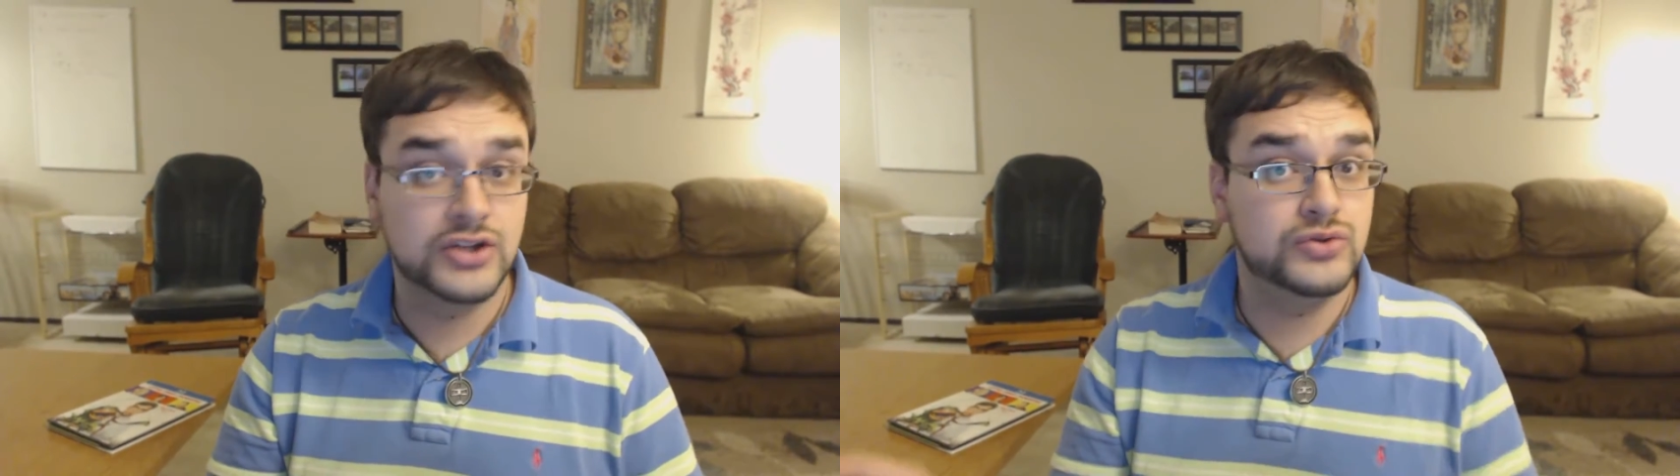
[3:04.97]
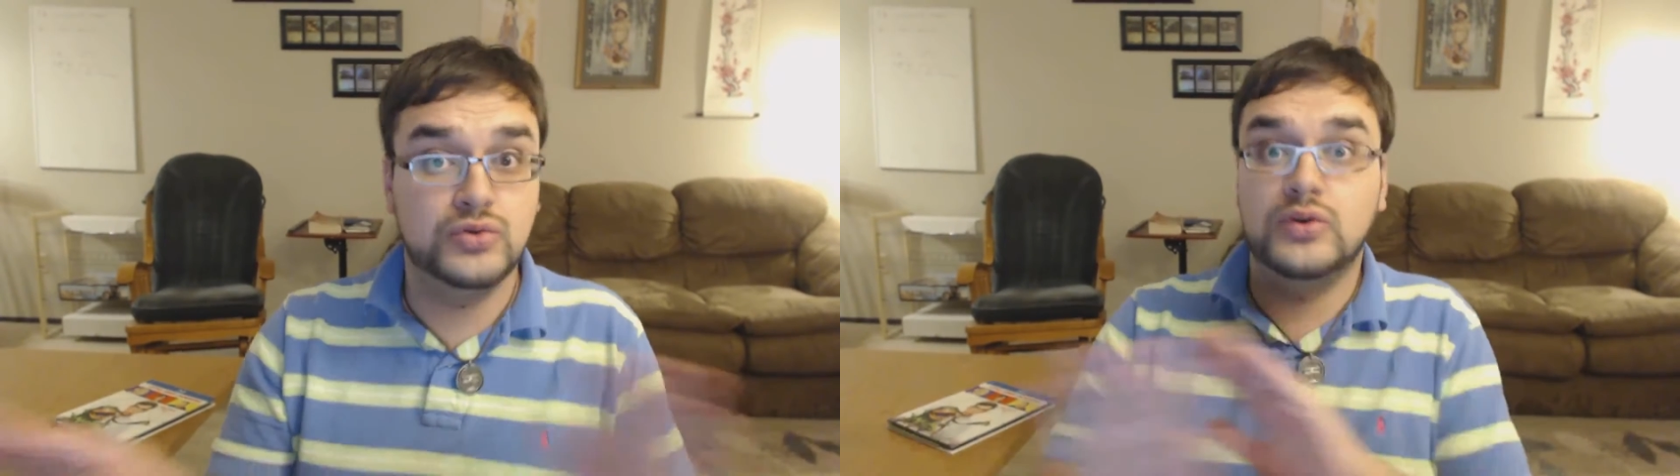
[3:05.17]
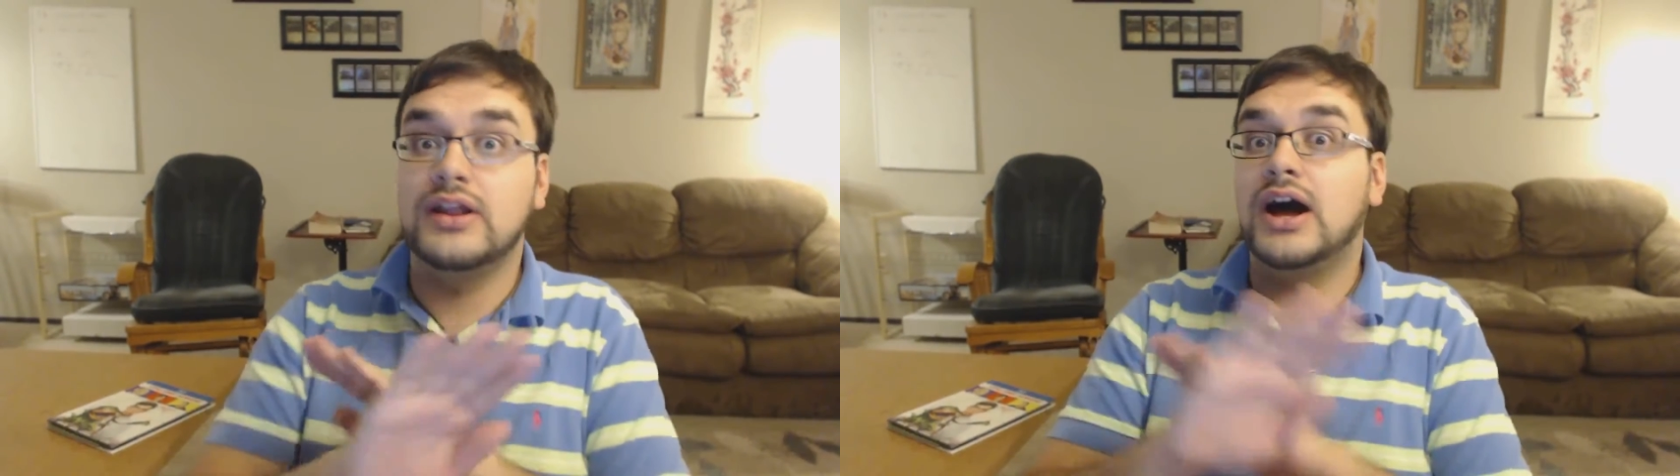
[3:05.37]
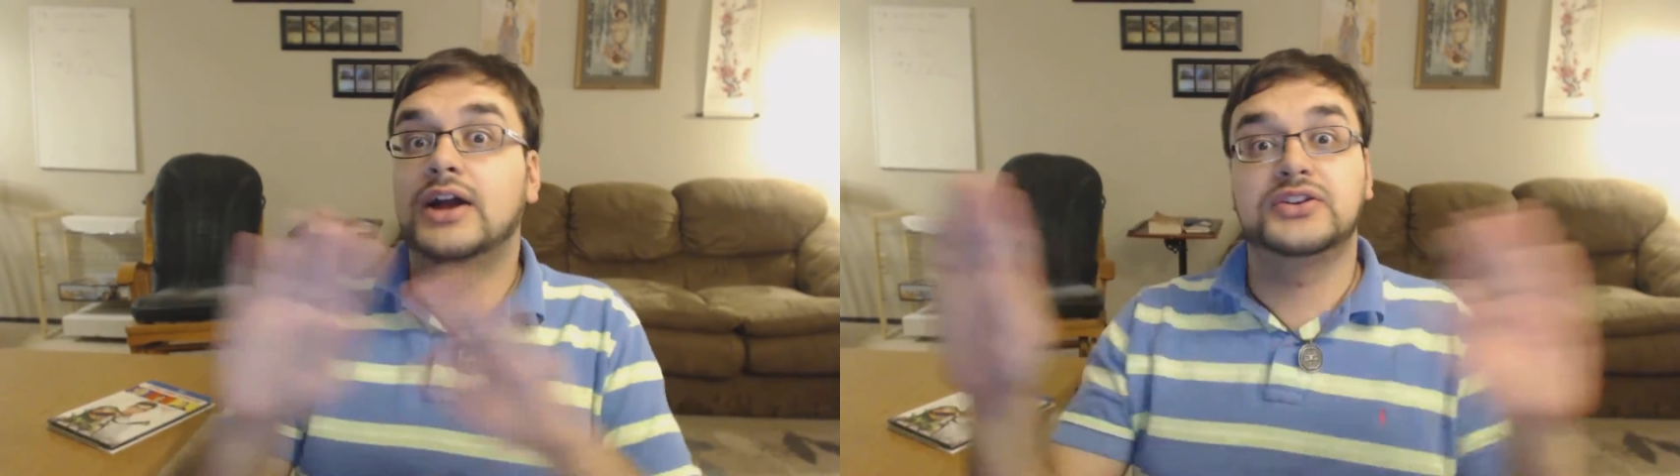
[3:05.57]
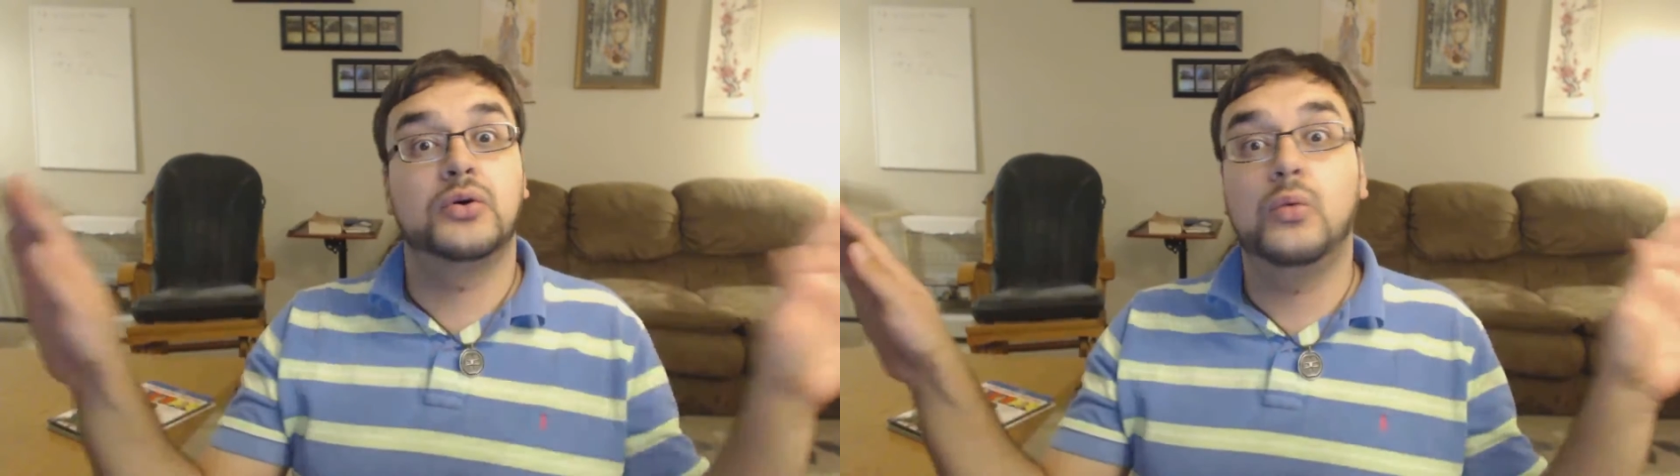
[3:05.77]
do
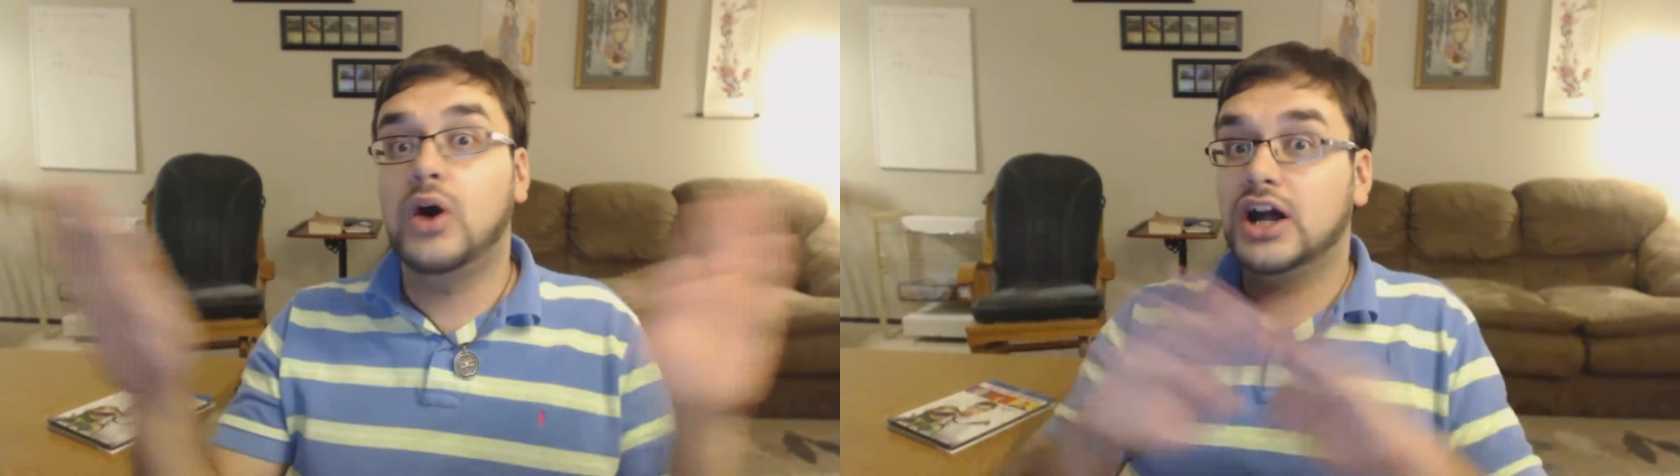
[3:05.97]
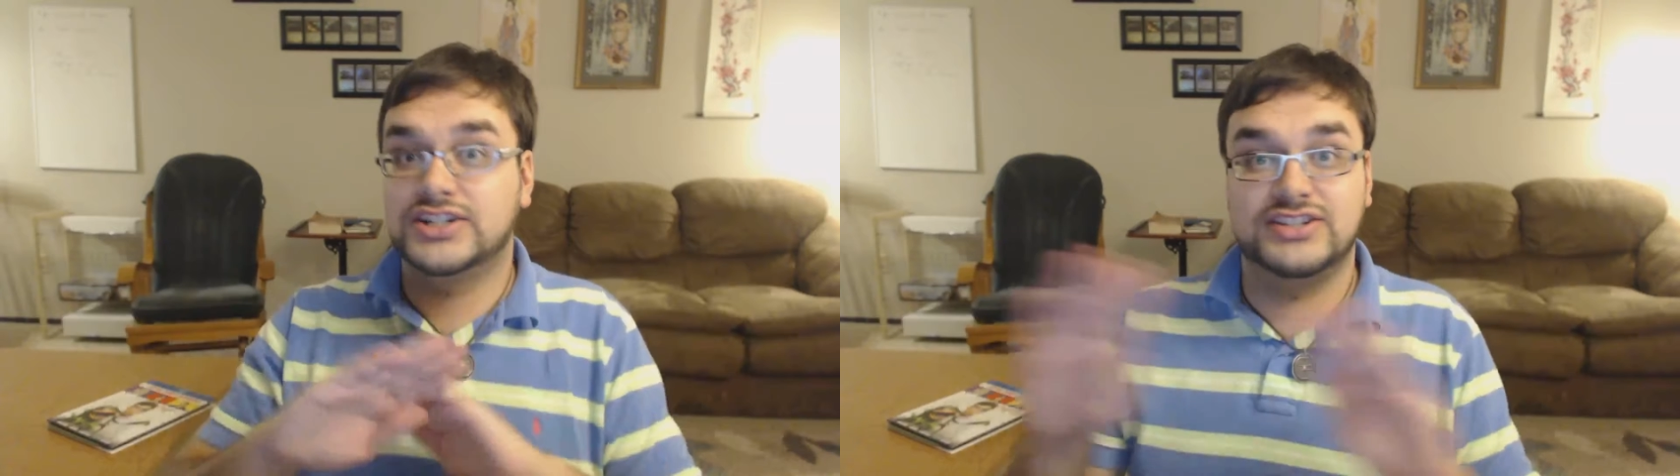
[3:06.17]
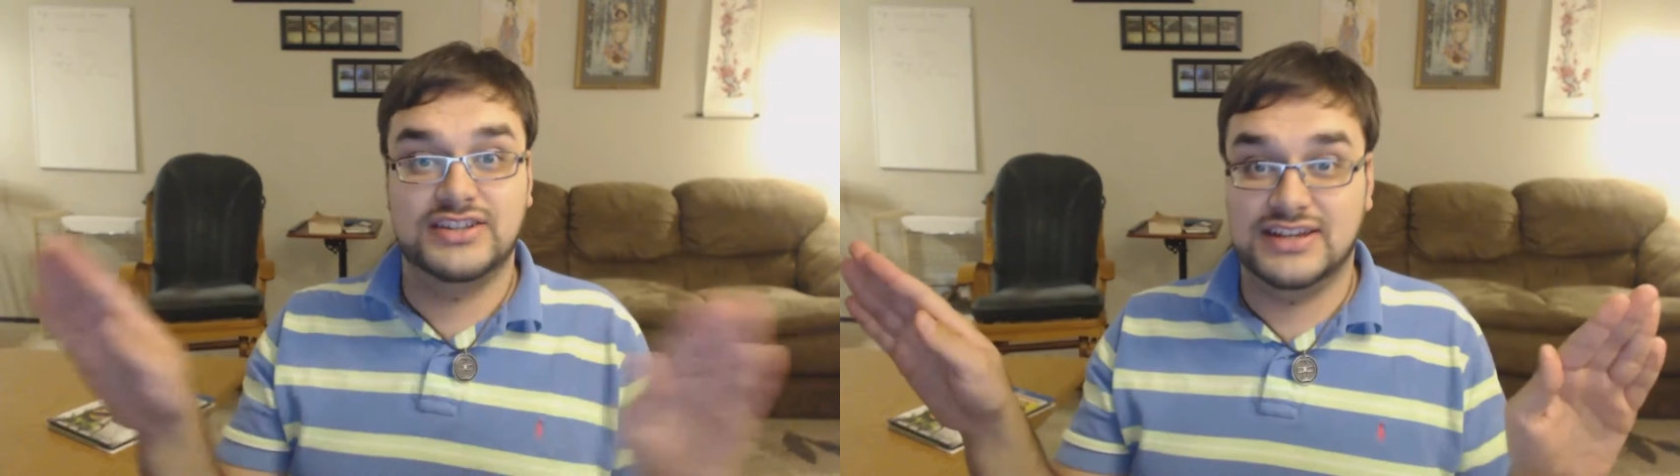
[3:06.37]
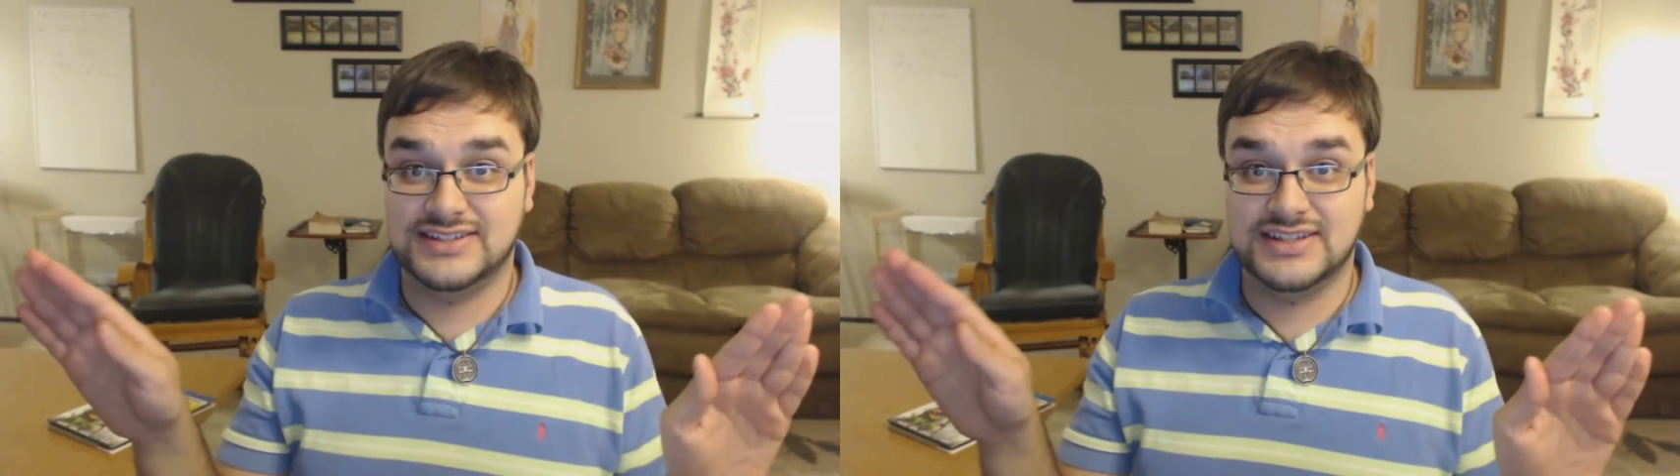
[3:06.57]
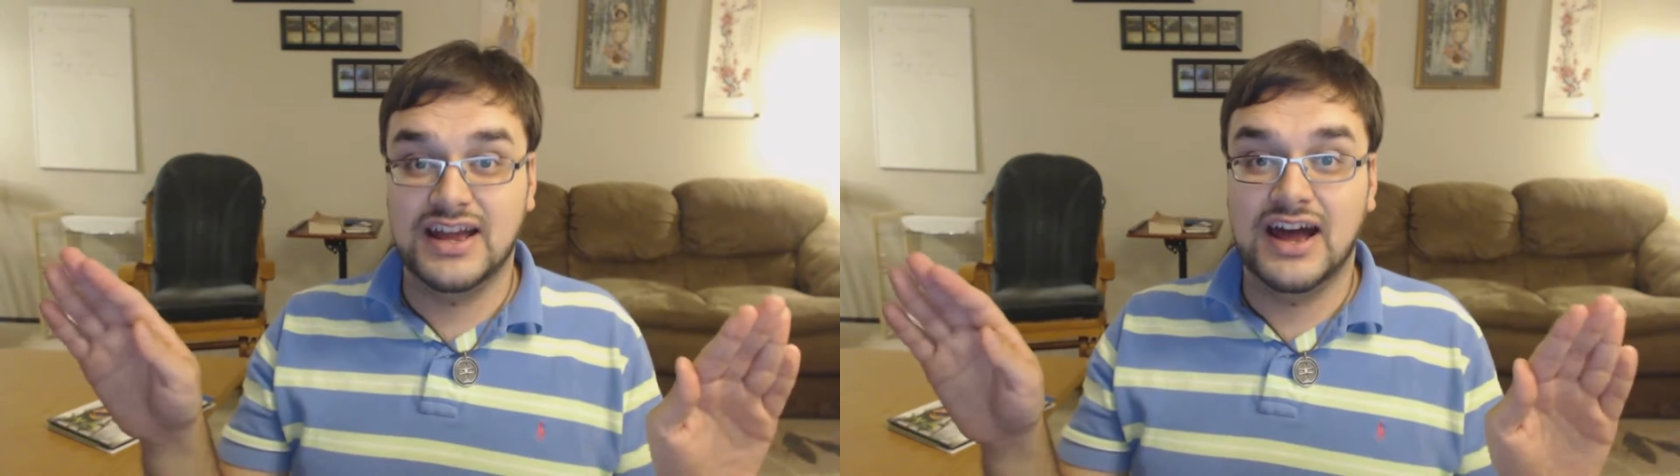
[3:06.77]
not watch
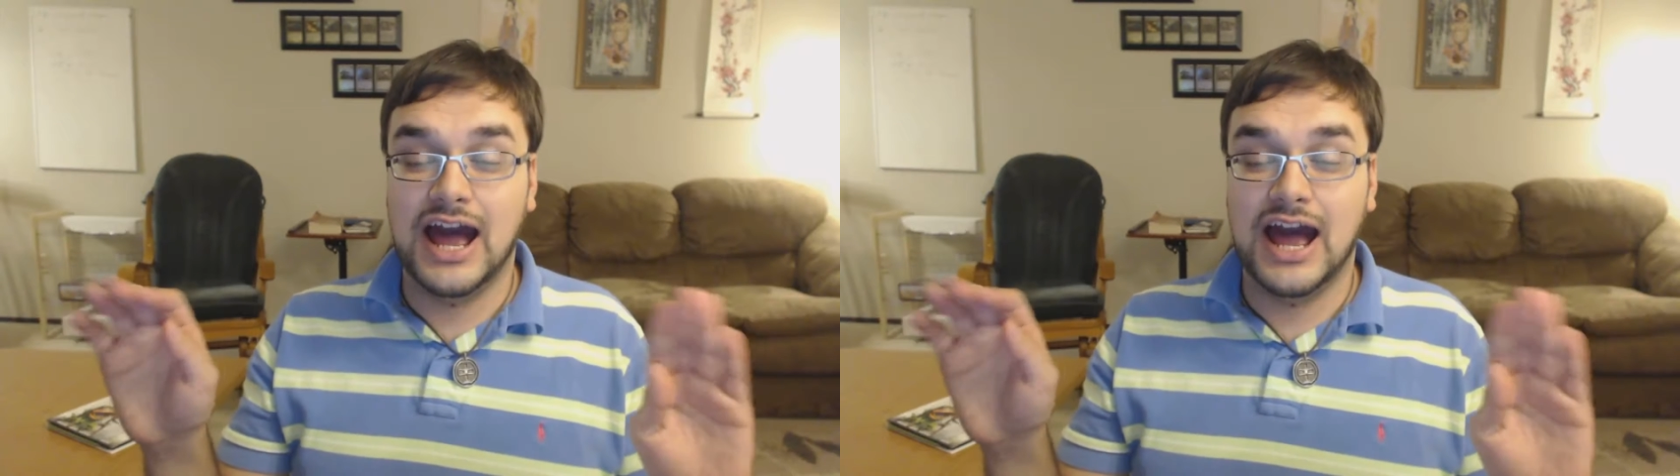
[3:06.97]
this.